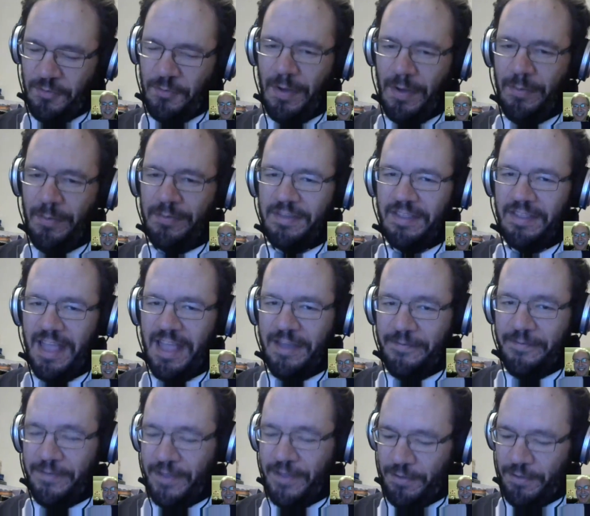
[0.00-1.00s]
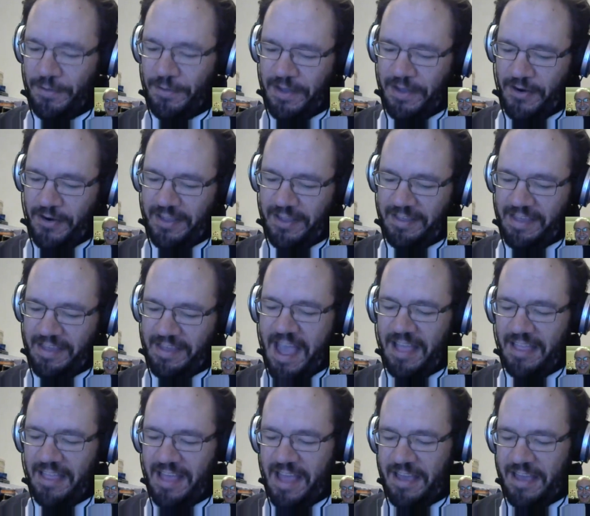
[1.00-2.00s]
what was it like for you, Darren,
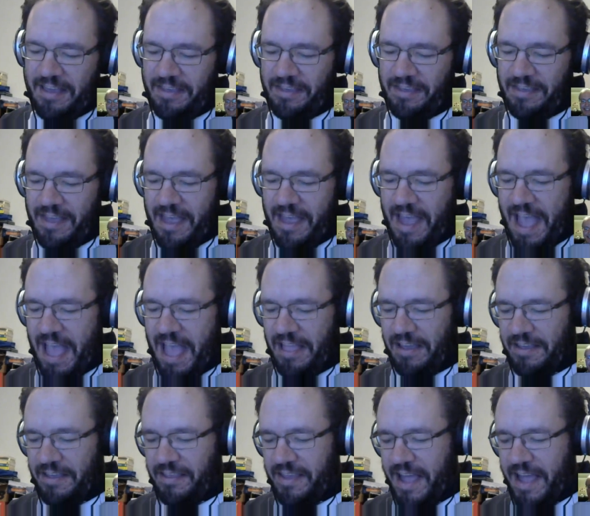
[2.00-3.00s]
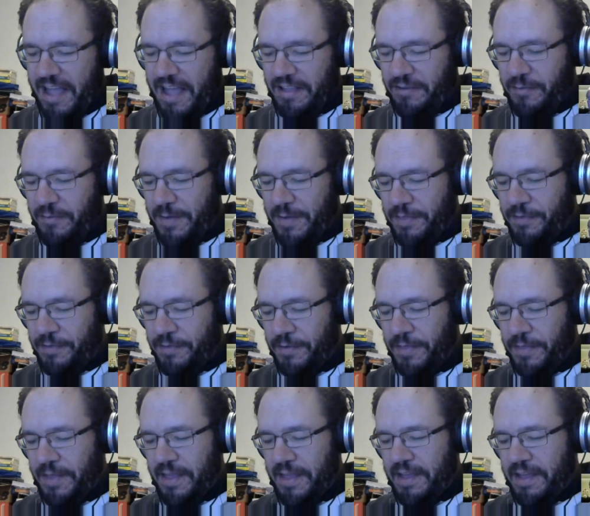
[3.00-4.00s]
as Alex kind of went through
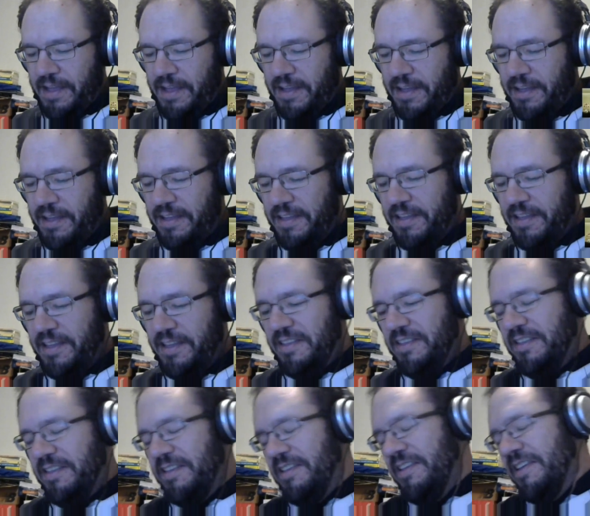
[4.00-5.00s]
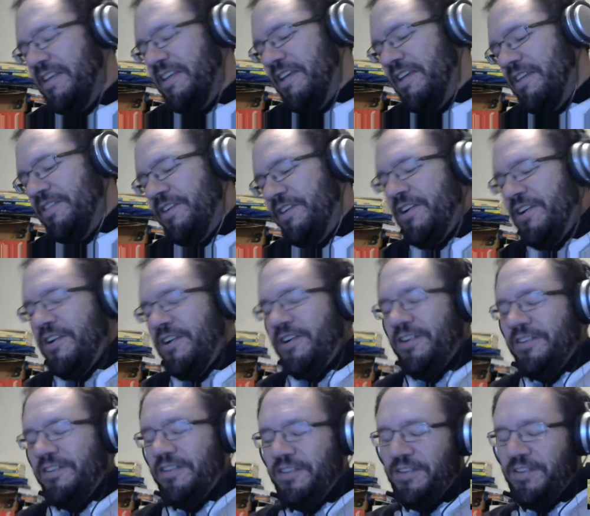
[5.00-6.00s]
the
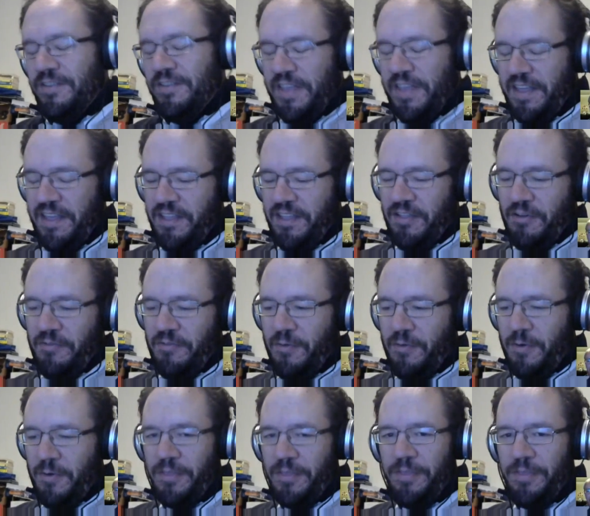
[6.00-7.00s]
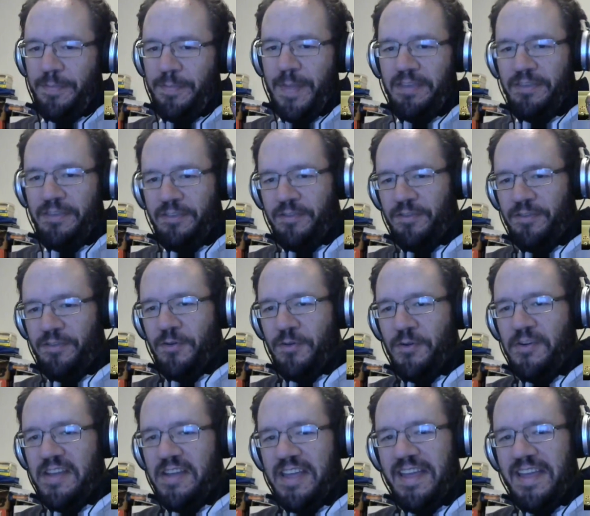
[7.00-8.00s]
card to the fourth best
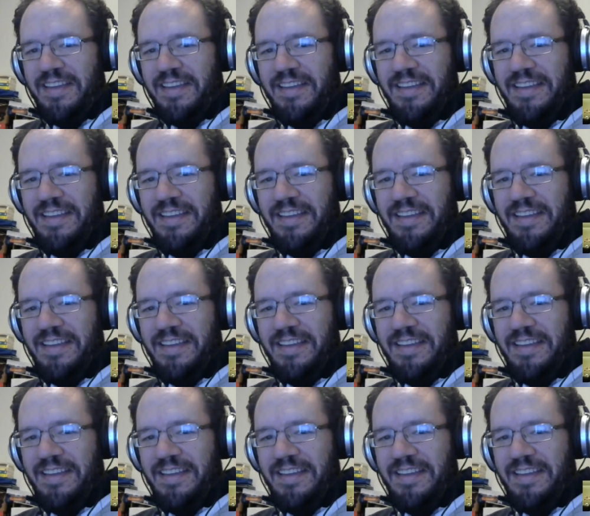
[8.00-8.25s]
story?